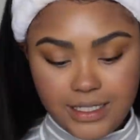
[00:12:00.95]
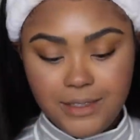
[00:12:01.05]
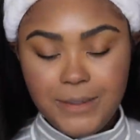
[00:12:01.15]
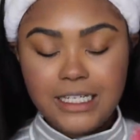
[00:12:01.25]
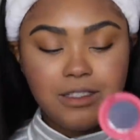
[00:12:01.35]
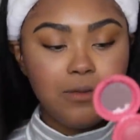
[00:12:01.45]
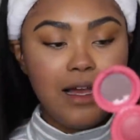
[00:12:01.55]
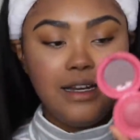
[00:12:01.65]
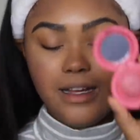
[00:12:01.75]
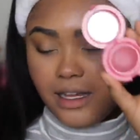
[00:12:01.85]
Just because,
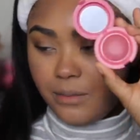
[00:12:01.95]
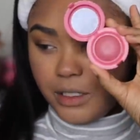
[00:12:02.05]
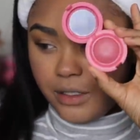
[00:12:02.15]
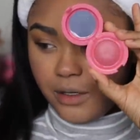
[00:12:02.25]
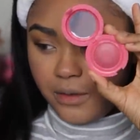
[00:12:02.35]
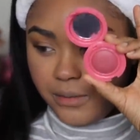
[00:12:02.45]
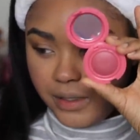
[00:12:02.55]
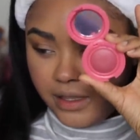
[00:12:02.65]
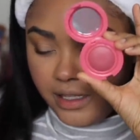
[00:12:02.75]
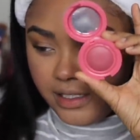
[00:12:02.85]
why not? I'm gonna go in
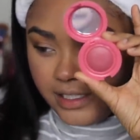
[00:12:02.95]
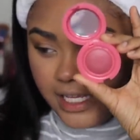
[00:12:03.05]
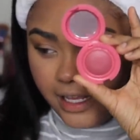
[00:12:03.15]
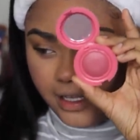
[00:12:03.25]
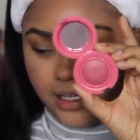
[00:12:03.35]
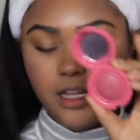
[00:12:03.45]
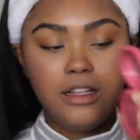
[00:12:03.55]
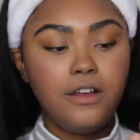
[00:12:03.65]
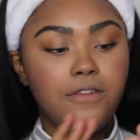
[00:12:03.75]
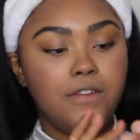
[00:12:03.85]
with the second
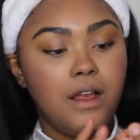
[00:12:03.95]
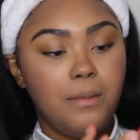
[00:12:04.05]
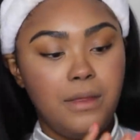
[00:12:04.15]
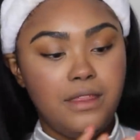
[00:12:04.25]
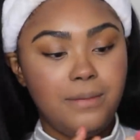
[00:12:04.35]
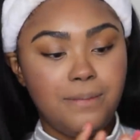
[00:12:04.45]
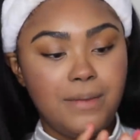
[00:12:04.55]
color from the